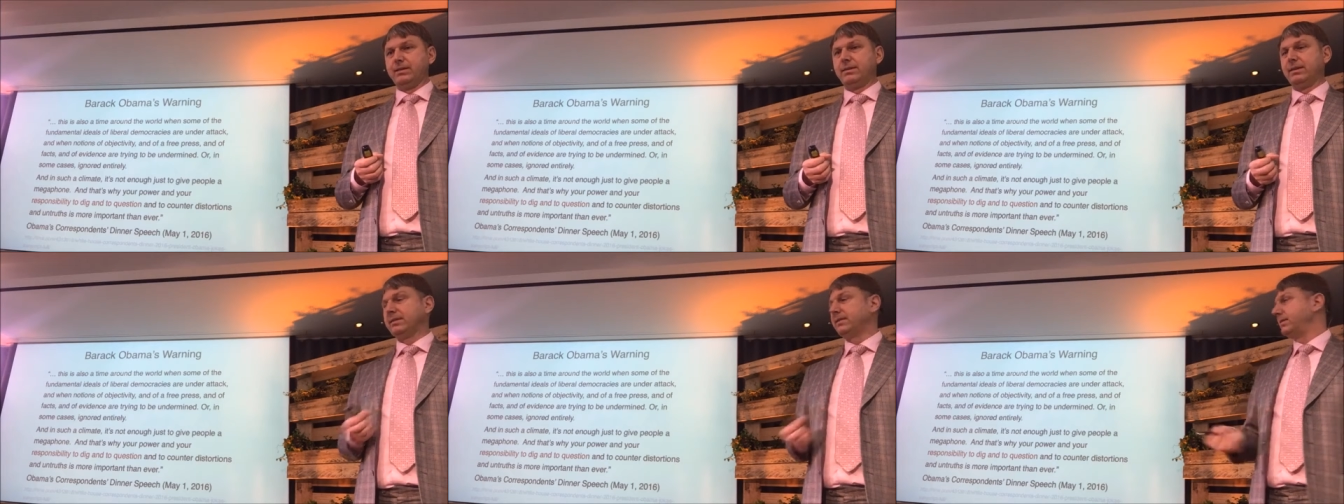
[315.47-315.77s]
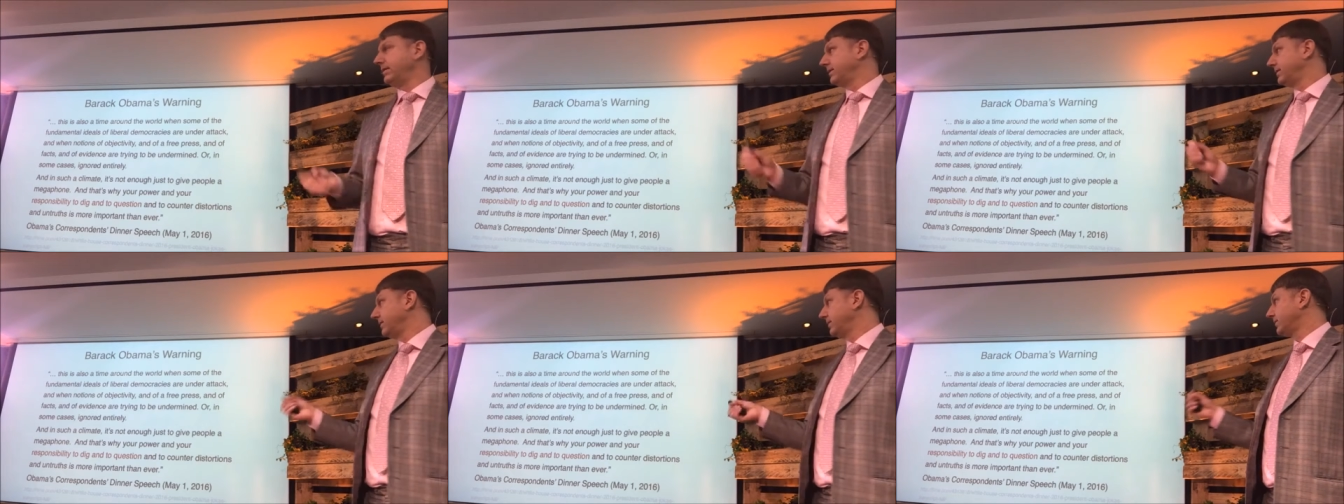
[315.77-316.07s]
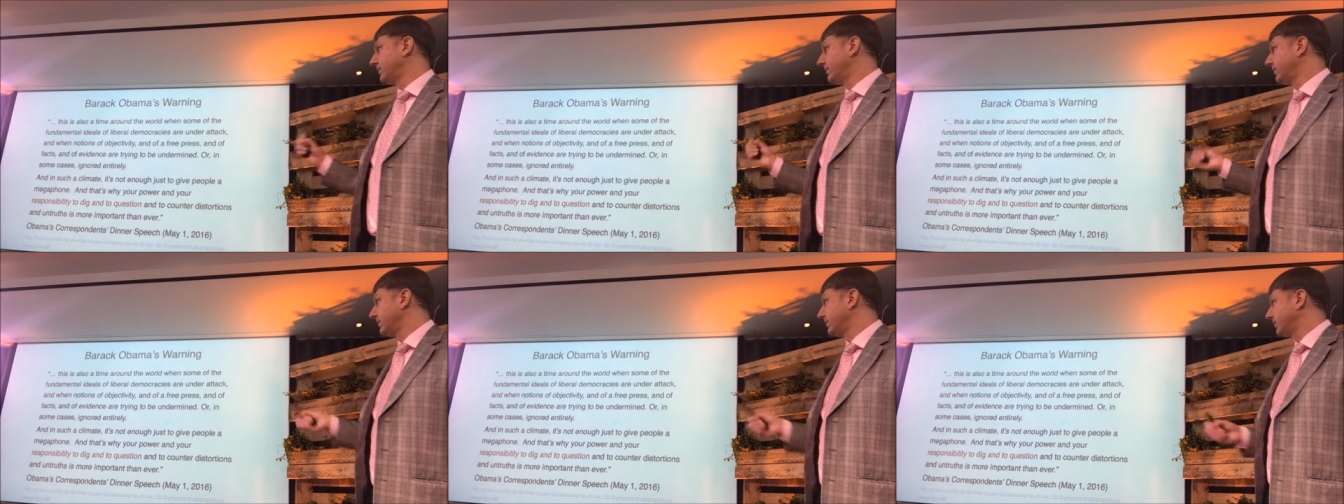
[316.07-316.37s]
that this
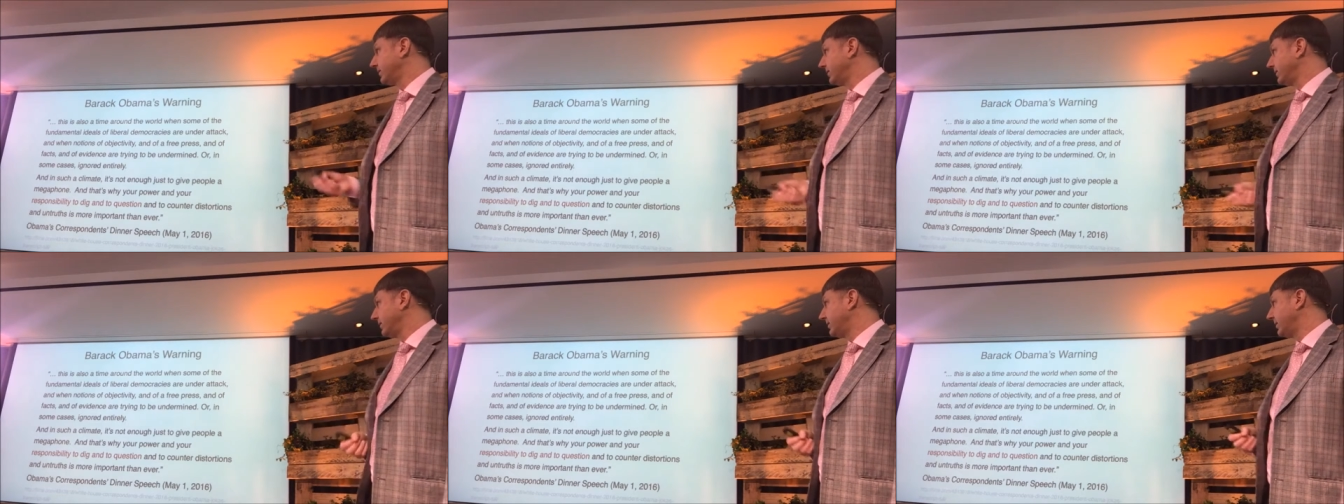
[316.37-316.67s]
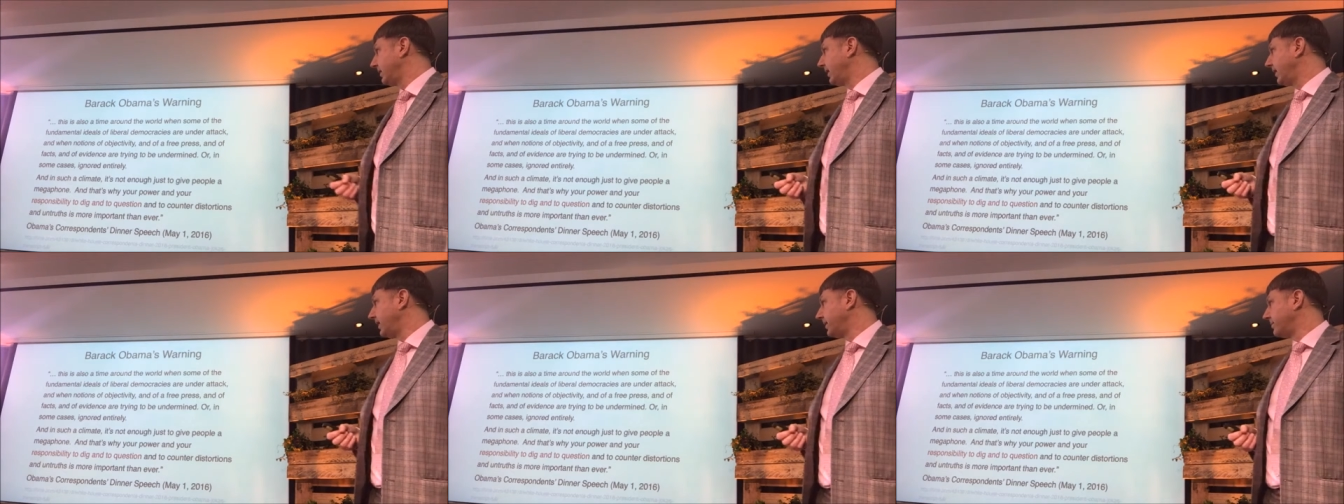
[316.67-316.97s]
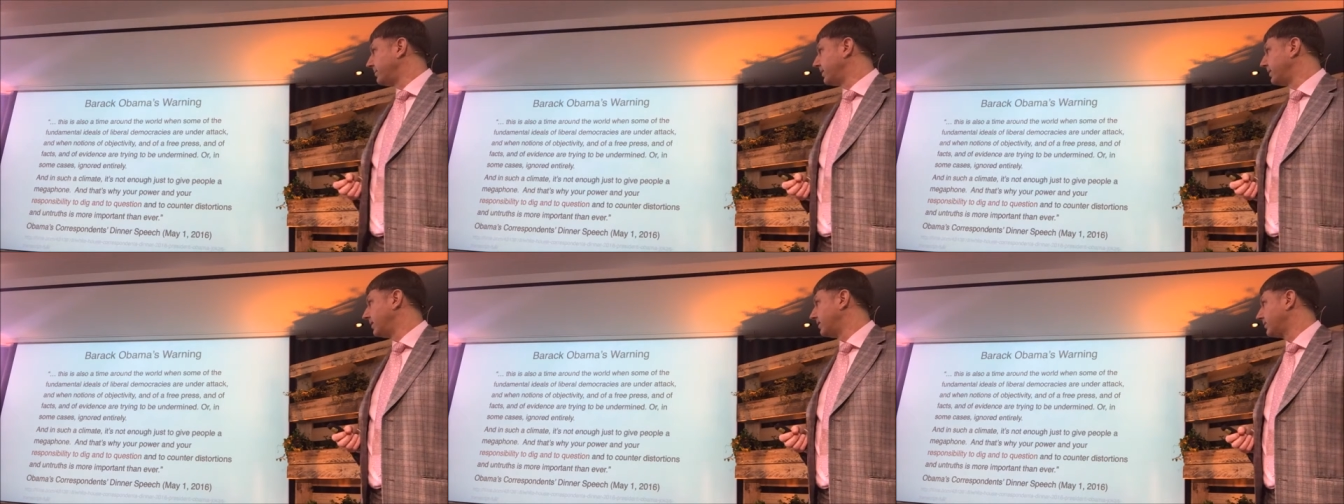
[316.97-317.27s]
is also the
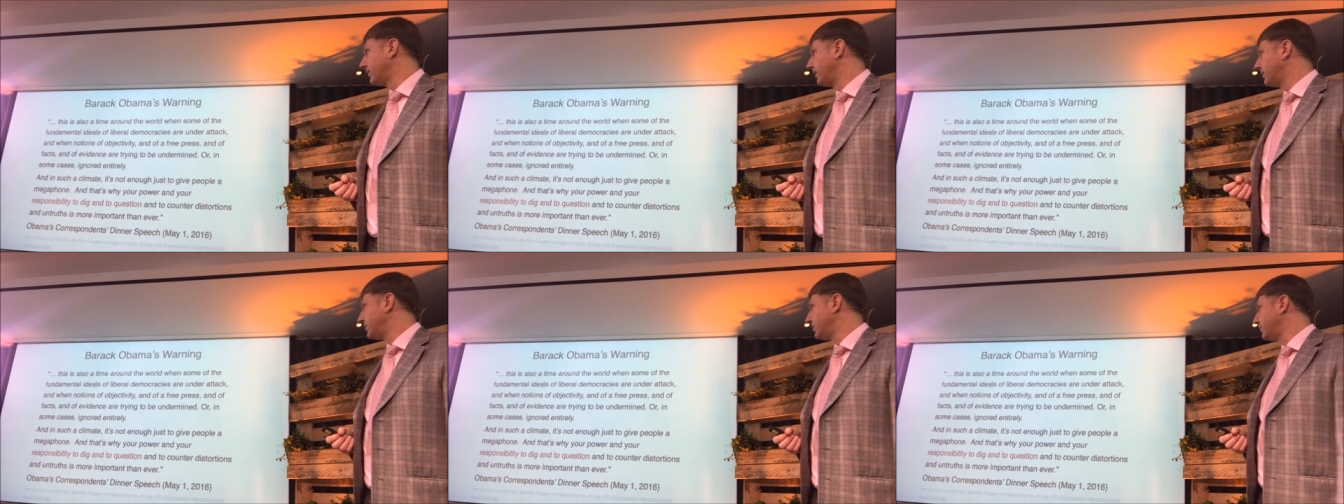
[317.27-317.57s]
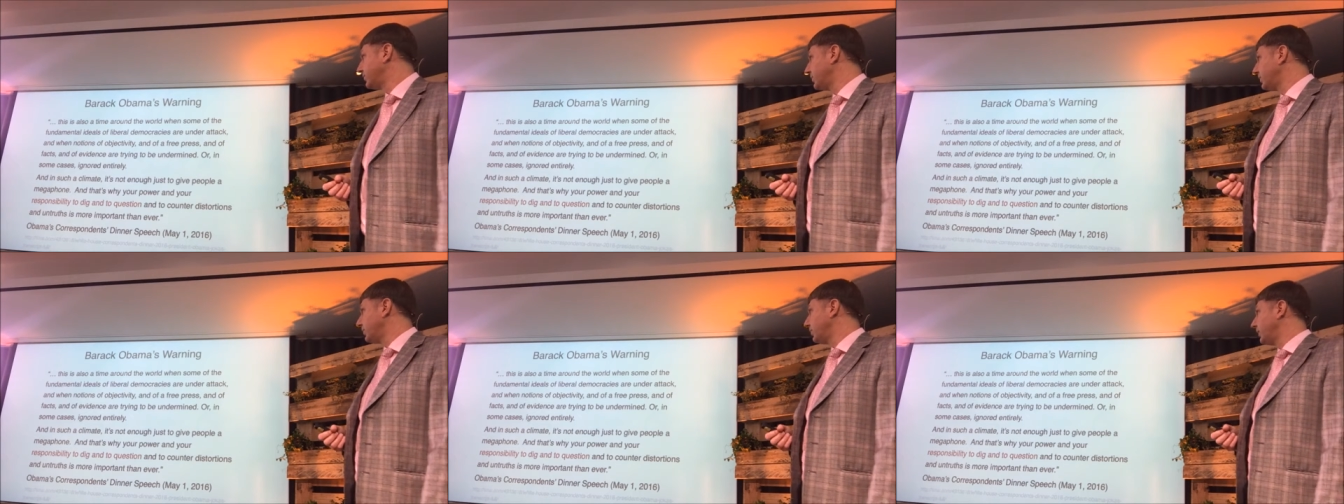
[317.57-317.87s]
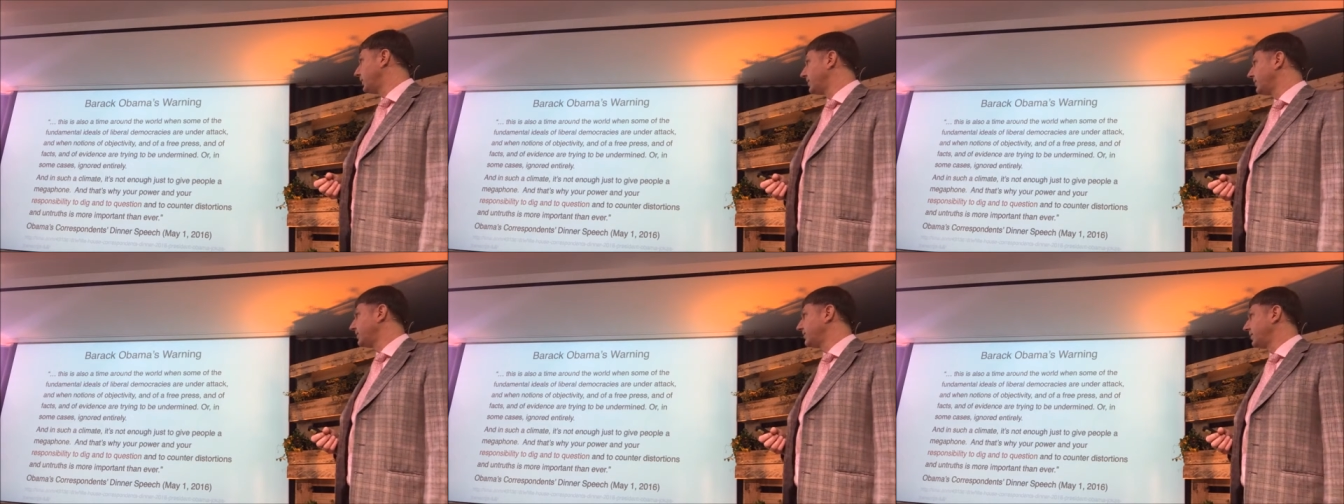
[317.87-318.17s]
time around the
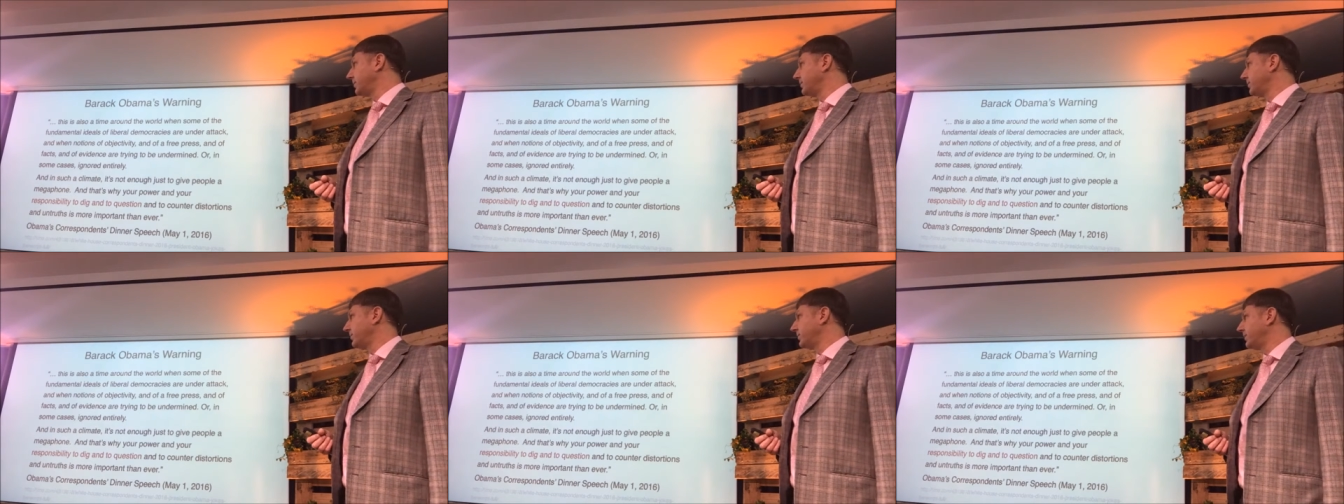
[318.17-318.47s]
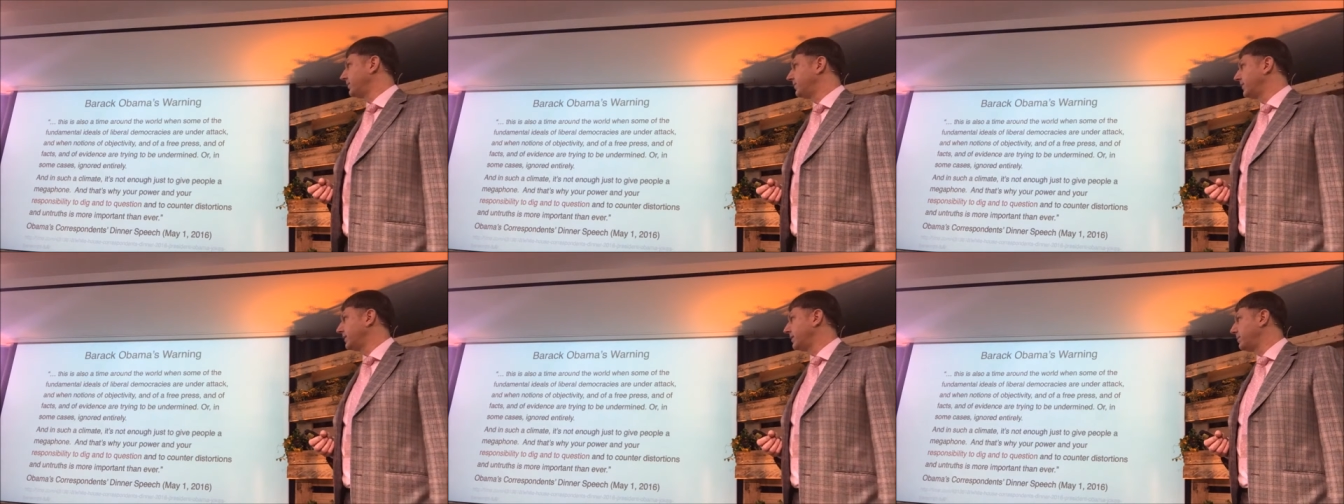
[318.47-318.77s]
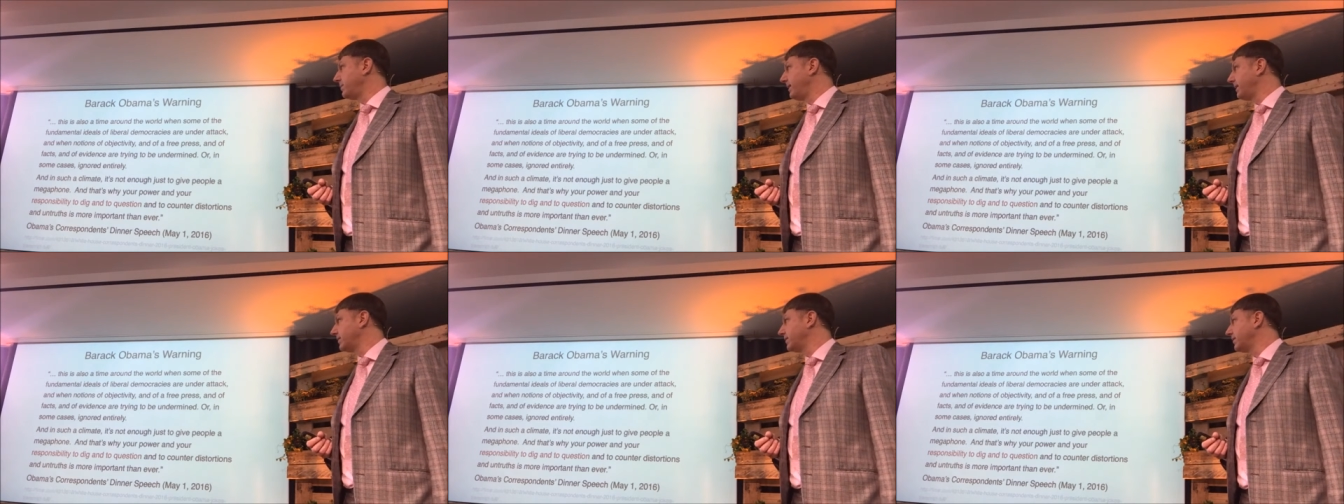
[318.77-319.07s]
globe when some of the
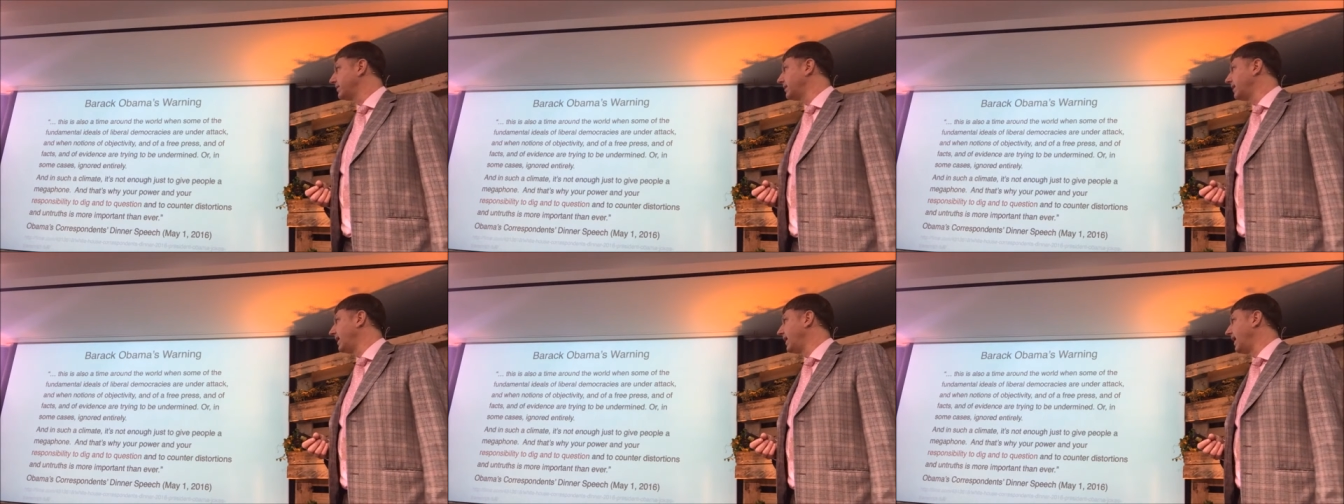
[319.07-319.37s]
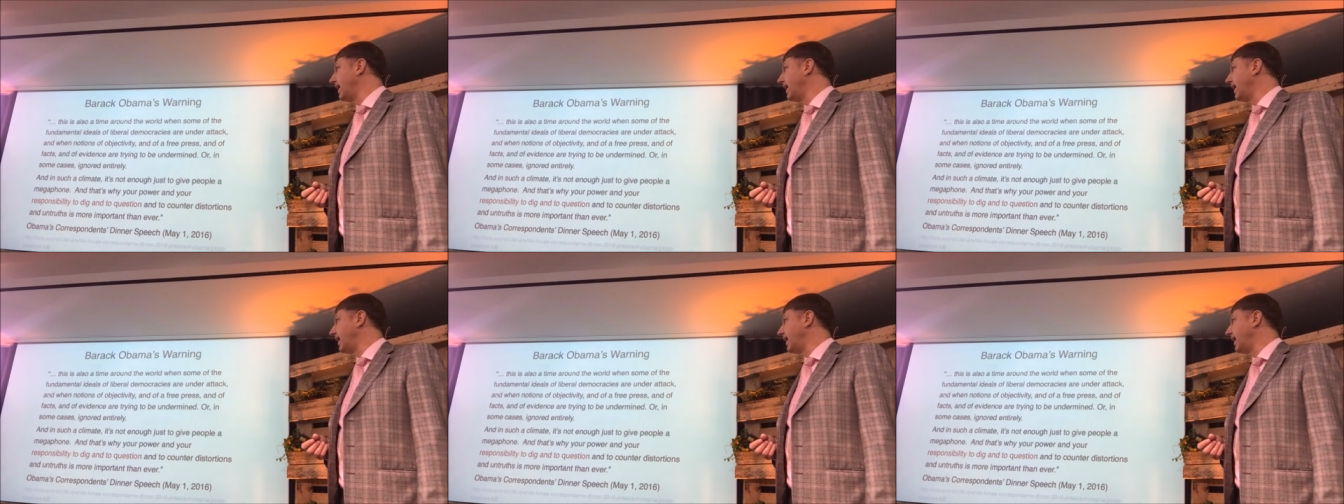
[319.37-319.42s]
fundamental